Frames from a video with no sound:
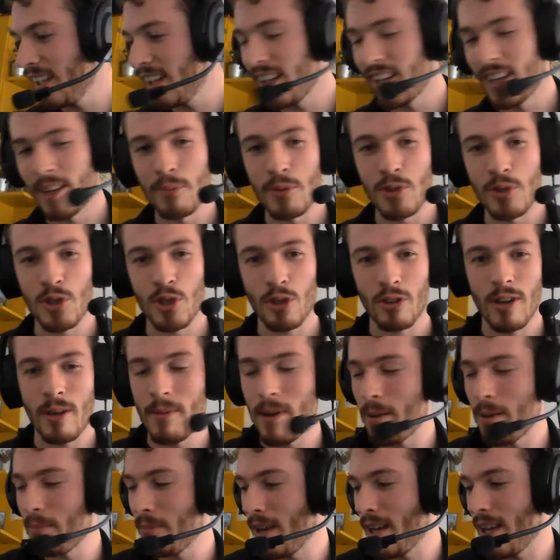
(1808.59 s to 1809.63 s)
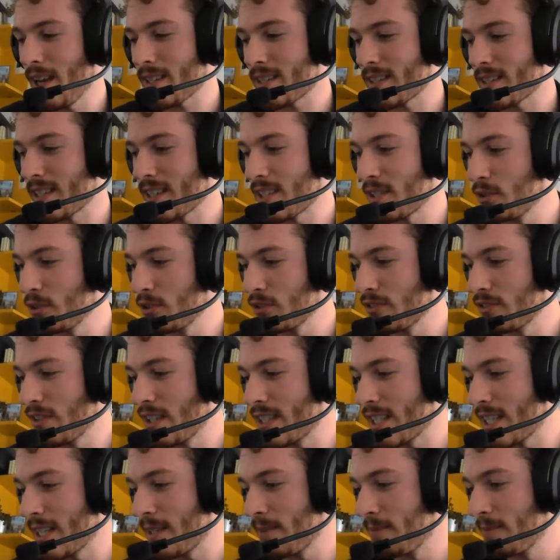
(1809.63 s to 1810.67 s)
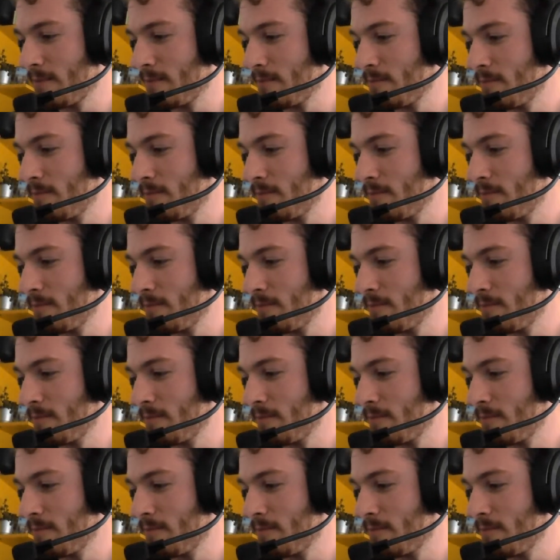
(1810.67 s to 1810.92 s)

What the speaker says: And I'm sorry about my acting already.